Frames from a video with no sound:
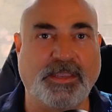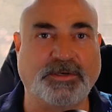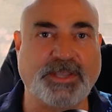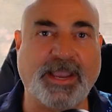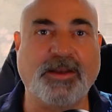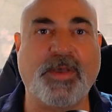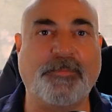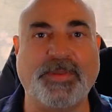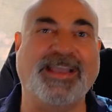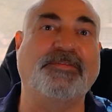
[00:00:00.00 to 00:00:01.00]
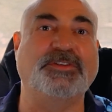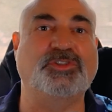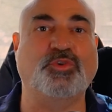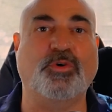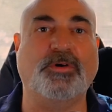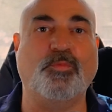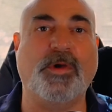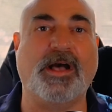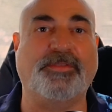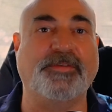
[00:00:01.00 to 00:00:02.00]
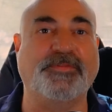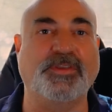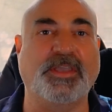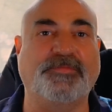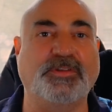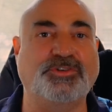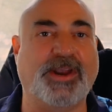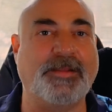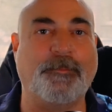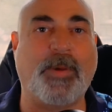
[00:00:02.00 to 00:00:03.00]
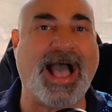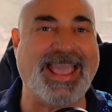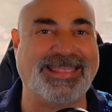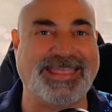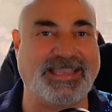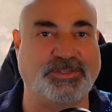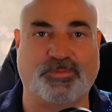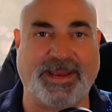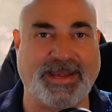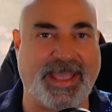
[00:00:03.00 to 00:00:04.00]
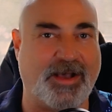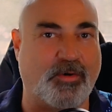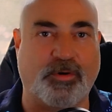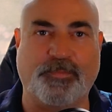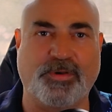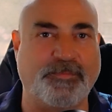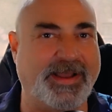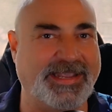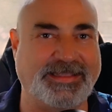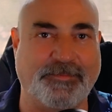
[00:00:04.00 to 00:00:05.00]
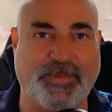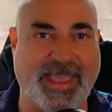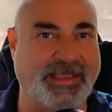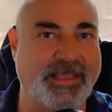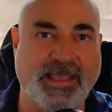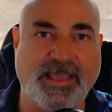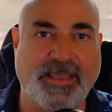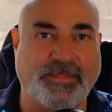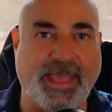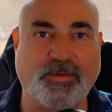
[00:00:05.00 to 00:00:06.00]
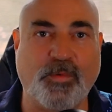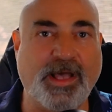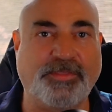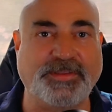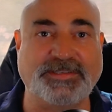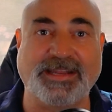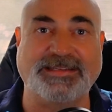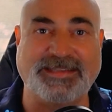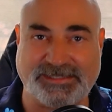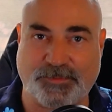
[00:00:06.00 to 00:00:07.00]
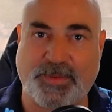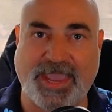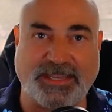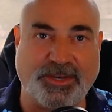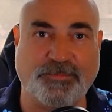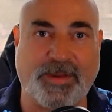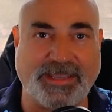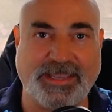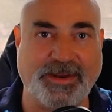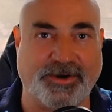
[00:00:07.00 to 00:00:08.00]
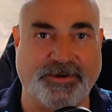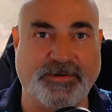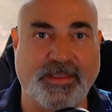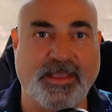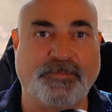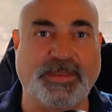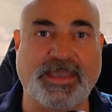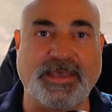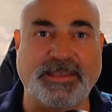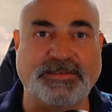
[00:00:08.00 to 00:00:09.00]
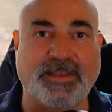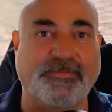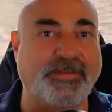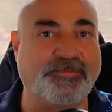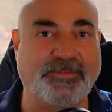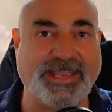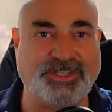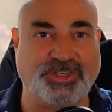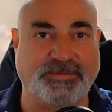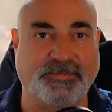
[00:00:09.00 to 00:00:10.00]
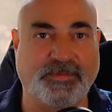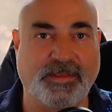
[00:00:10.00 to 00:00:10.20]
you're talking about being able to store wealth if you if you try to buy things right now or put money in the bank that wealth is going to dissipate year by year because of inflation